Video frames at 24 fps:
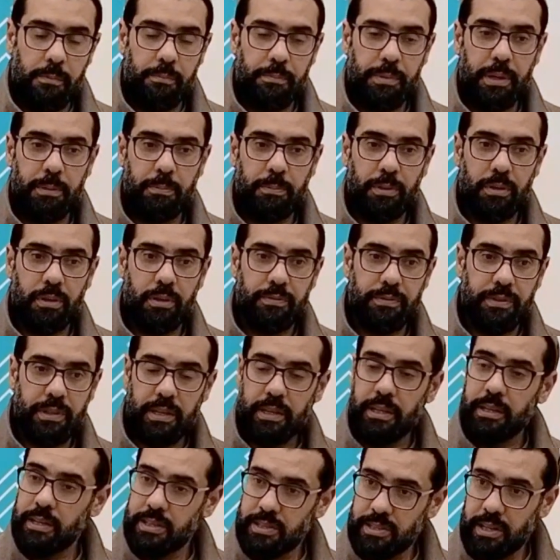people of the
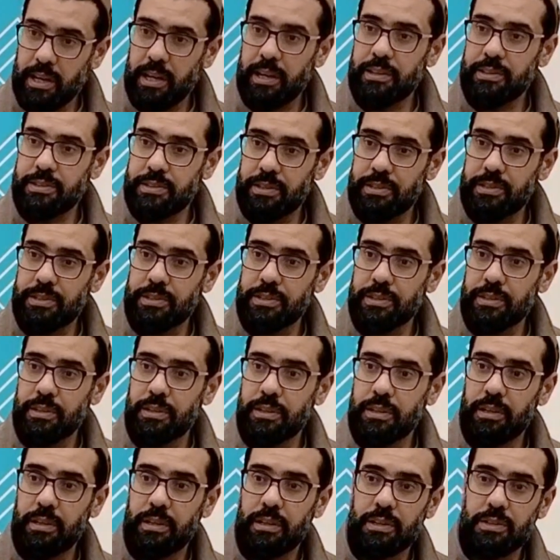inner sciences,
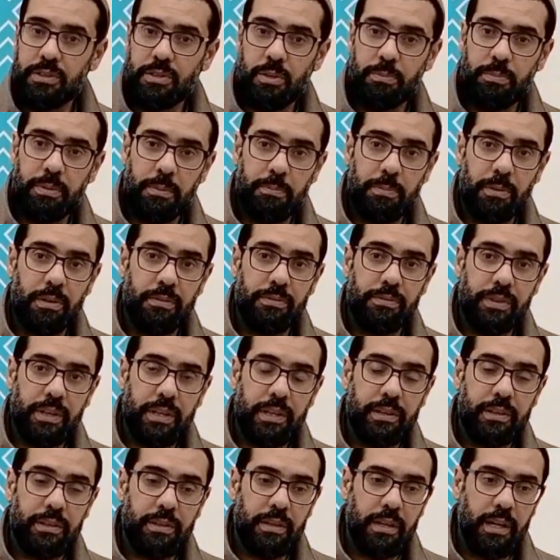so people of
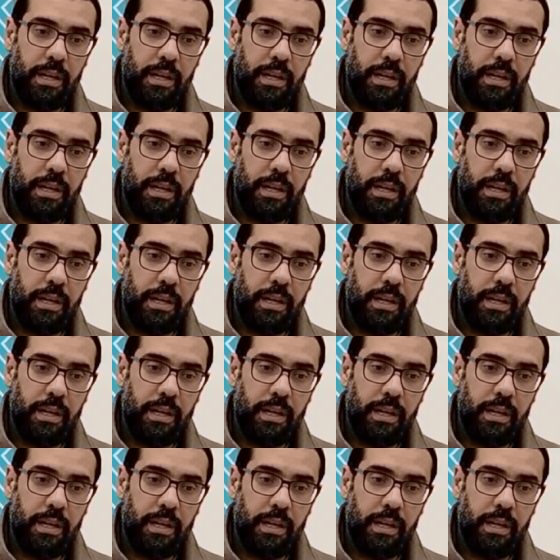dhikr.